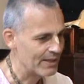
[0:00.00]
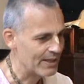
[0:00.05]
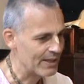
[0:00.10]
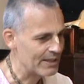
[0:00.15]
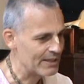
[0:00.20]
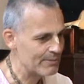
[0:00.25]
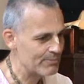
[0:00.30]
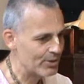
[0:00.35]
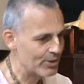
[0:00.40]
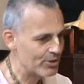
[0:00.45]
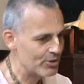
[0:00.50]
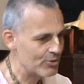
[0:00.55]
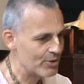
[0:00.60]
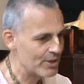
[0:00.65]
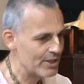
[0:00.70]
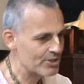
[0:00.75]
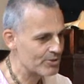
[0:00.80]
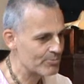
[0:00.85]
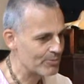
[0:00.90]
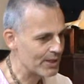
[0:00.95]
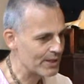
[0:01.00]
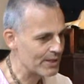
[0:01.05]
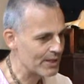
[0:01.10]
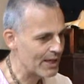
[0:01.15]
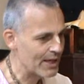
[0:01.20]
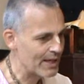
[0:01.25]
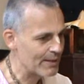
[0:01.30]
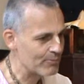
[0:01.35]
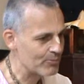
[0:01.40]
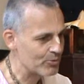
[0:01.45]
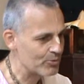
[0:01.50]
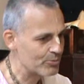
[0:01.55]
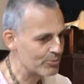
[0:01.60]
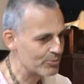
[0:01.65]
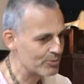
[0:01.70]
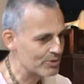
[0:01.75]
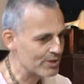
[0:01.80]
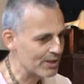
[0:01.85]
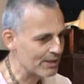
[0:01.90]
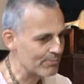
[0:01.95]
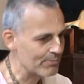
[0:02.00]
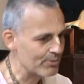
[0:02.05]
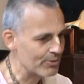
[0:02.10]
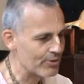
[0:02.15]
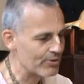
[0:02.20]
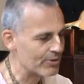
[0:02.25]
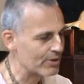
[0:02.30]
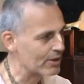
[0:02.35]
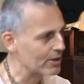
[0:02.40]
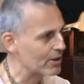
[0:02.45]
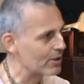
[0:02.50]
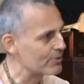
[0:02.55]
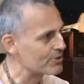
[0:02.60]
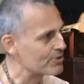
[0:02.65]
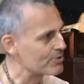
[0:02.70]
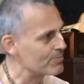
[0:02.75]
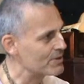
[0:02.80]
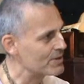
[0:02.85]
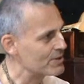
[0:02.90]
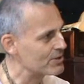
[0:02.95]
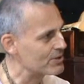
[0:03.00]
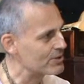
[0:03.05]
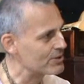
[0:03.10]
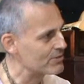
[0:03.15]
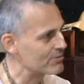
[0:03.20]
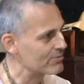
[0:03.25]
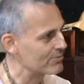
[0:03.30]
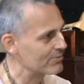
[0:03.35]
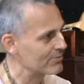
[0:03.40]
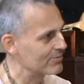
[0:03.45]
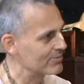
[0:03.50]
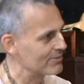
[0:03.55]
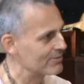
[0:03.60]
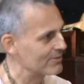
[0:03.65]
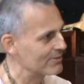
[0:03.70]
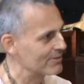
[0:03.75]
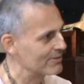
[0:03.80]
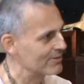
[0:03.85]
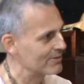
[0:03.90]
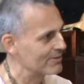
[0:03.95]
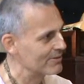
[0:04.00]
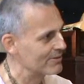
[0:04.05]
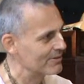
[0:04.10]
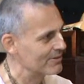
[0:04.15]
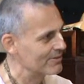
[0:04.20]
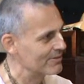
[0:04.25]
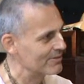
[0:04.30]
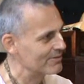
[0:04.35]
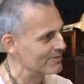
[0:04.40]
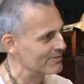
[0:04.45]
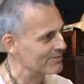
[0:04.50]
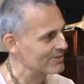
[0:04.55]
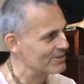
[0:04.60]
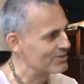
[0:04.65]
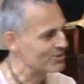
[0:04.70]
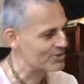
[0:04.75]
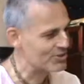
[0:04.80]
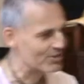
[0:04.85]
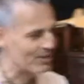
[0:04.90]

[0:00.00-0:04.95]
Anybody who hears my name will take birth in a lower species. These are